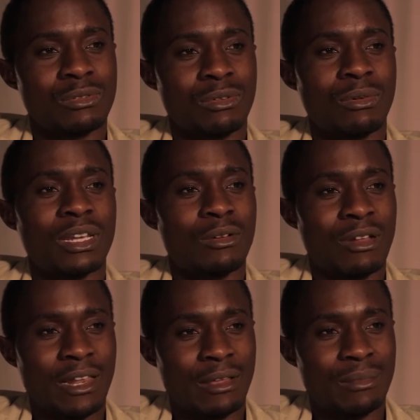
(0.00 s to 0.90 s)
What I
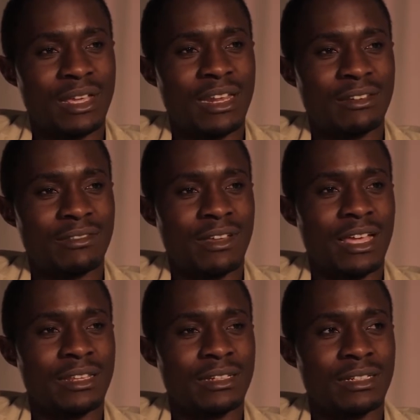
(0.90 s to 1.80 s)
would rather be
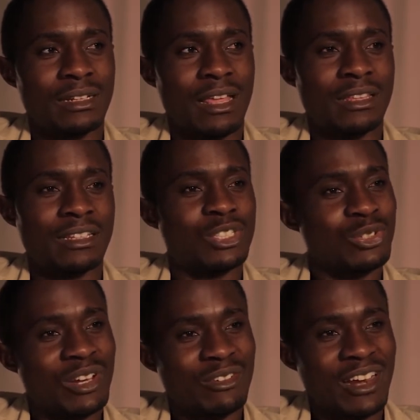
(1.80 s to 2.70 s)
identified as a
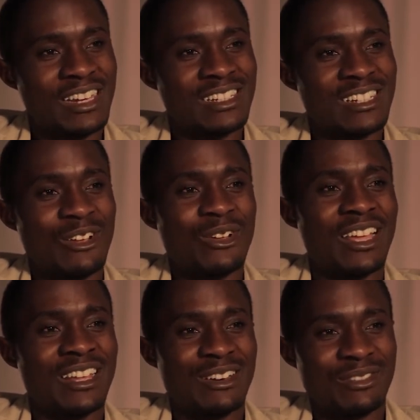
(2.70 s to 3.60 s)
children writer or
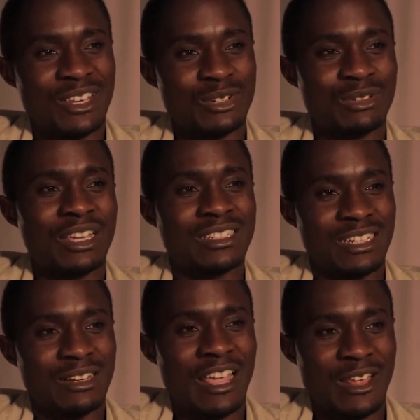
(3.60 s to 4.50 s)
adult fiction. They
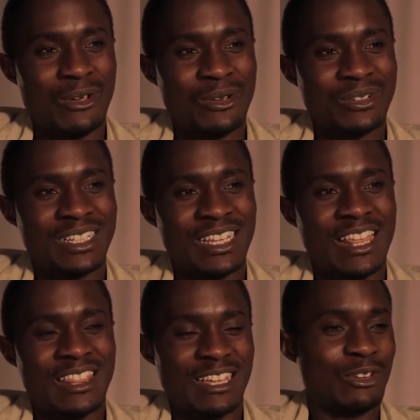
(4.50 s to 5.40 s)
say,
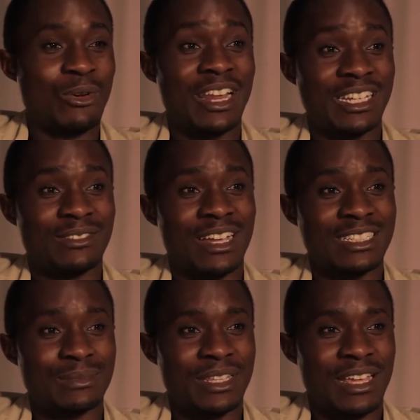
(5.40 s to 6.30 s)
that's no one has ever
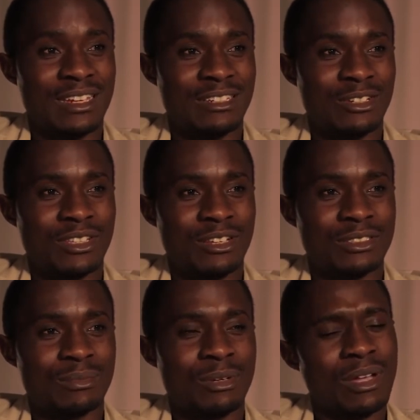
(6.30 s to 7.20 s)
asked me that. They
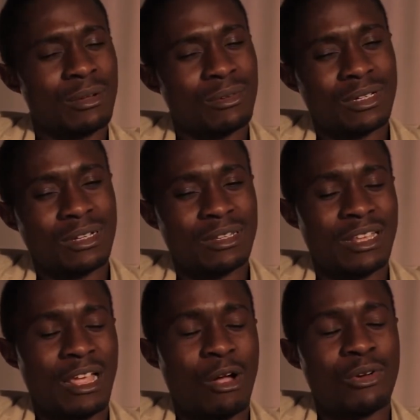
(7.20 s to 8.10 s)
ask me why.
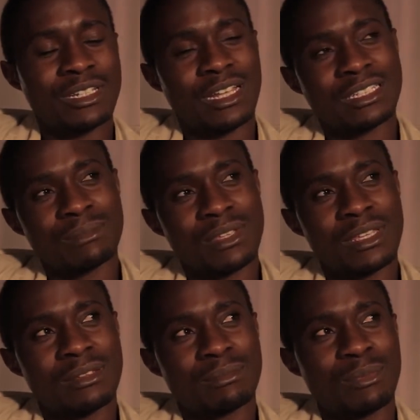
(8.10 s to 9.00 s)
They always ask
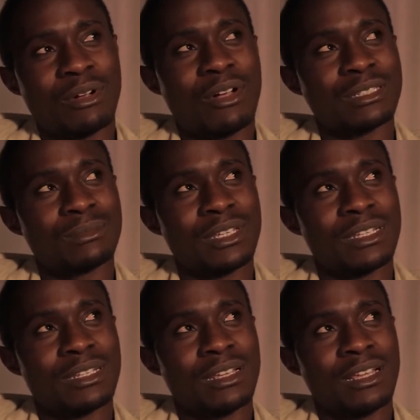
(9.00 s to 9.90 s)
me. People ask
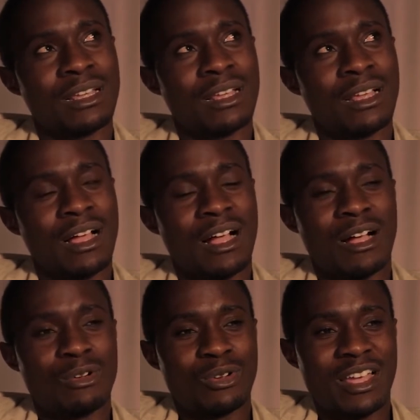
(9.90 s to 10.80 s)
me
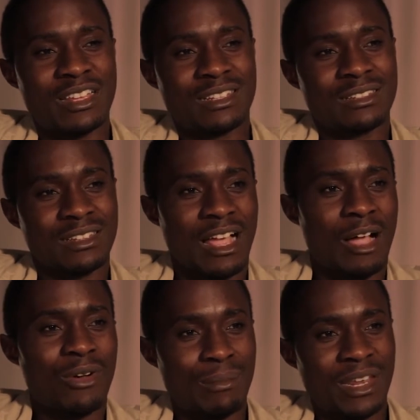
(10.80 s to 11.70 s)
how
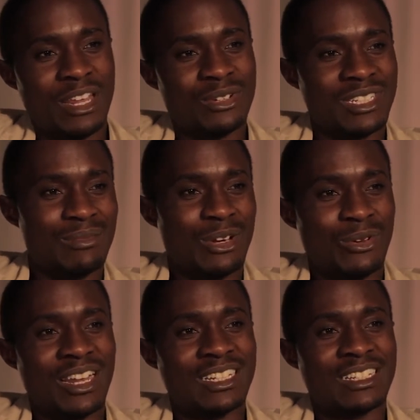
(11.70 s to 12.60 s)
I manage to ship, and no
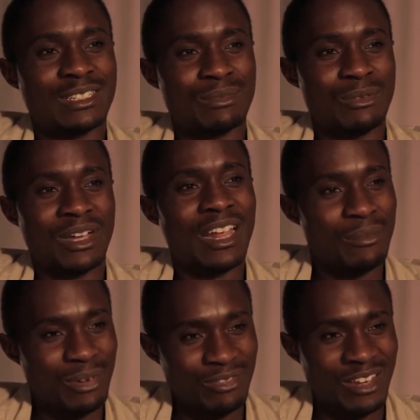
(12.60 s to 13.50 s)
one has asked me what I
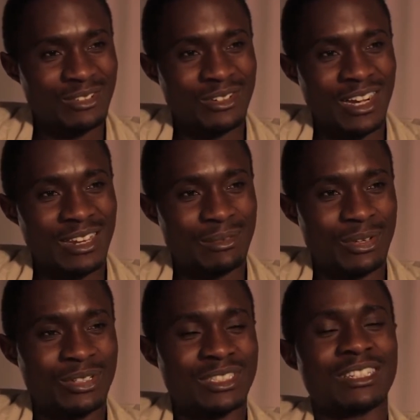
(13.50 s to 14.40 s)
prefer to write,
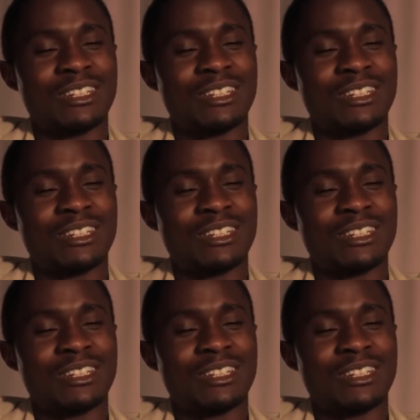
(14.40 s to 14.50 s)
because